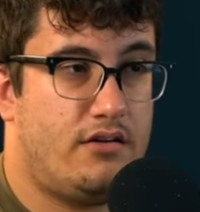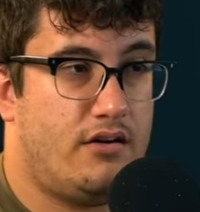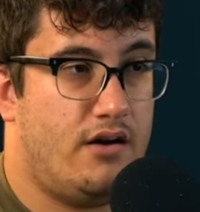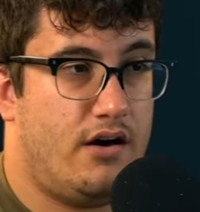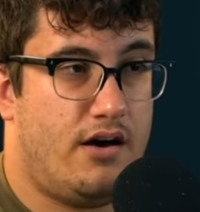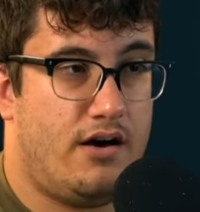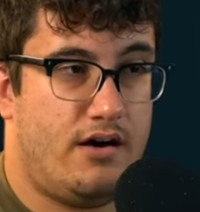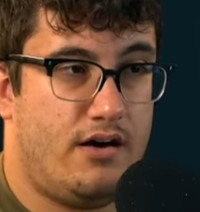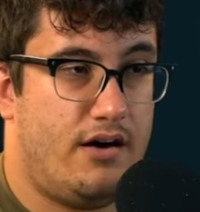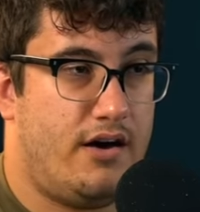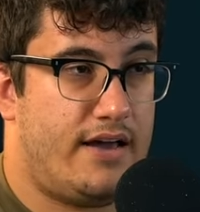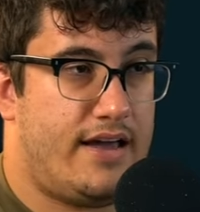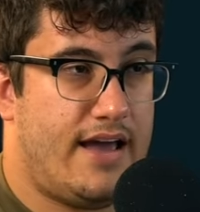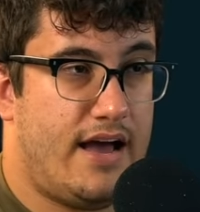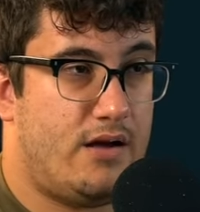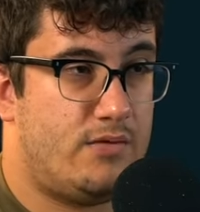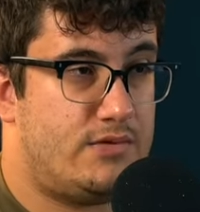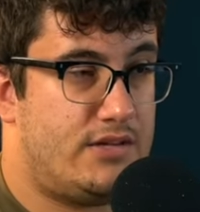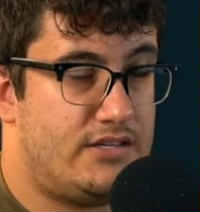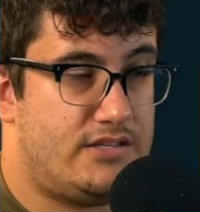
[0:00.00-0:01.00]
uh,
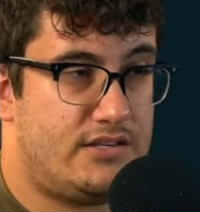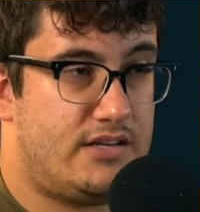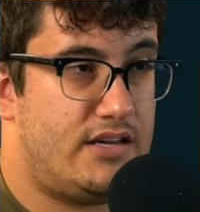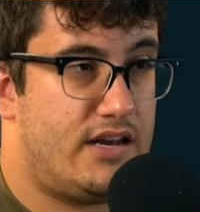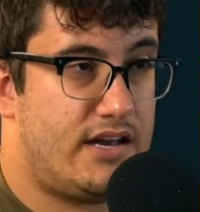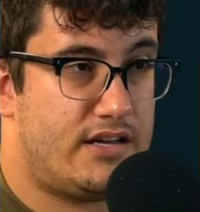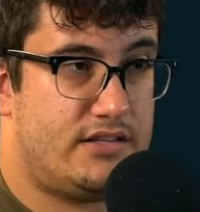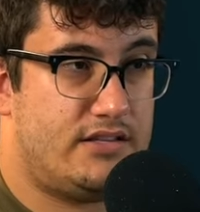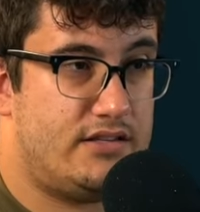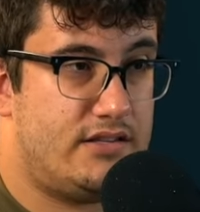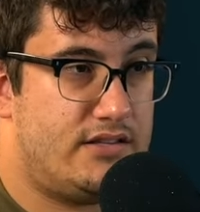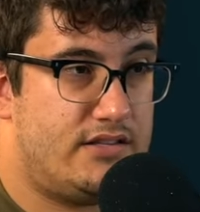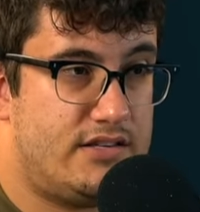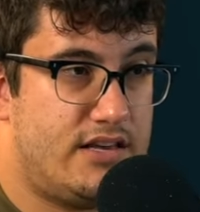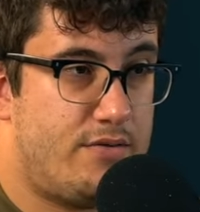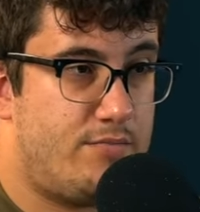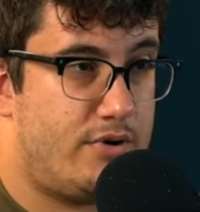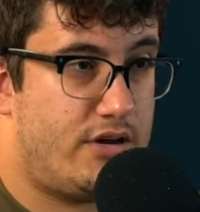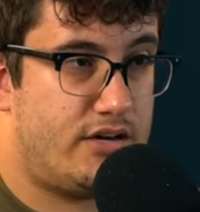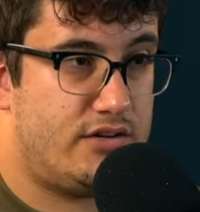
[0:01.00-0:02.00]
account that's connected to the
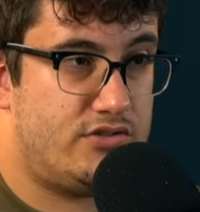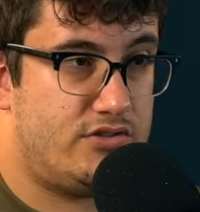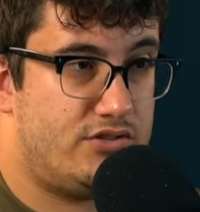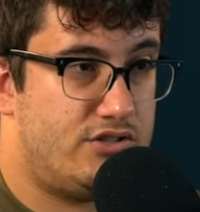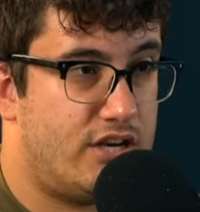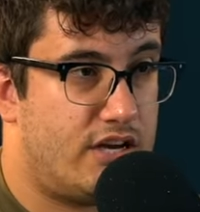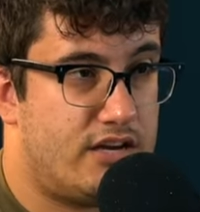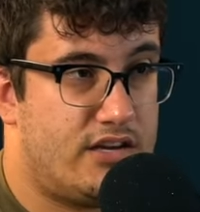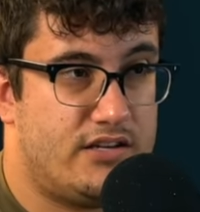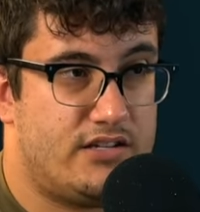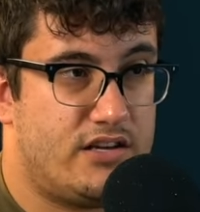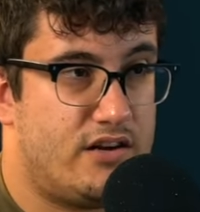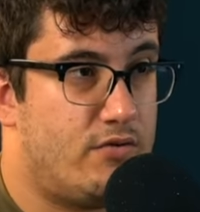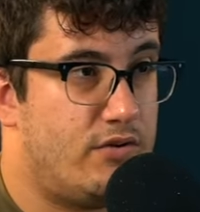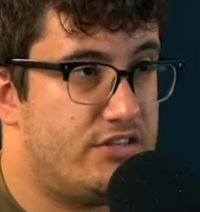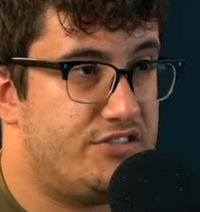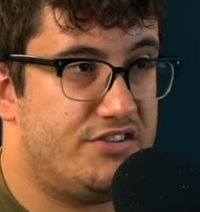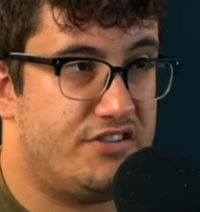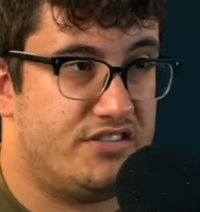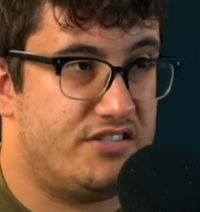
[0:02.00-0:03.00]
same bank as you're checking, because I don't
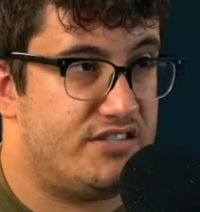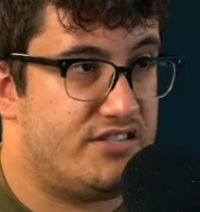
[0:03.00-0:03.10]
want you okay. to